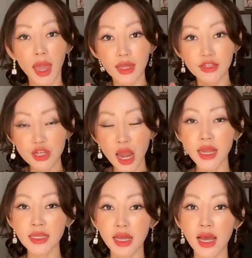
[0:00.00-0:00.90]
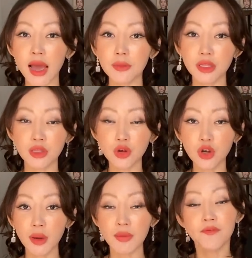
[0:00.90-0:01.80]
And China, I'm gonna talk
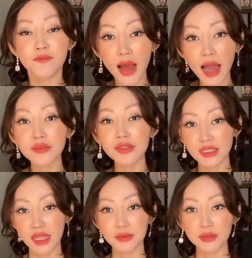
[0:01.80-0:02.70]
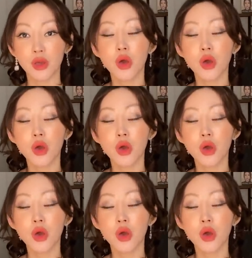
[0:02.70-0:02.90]
about 5 steps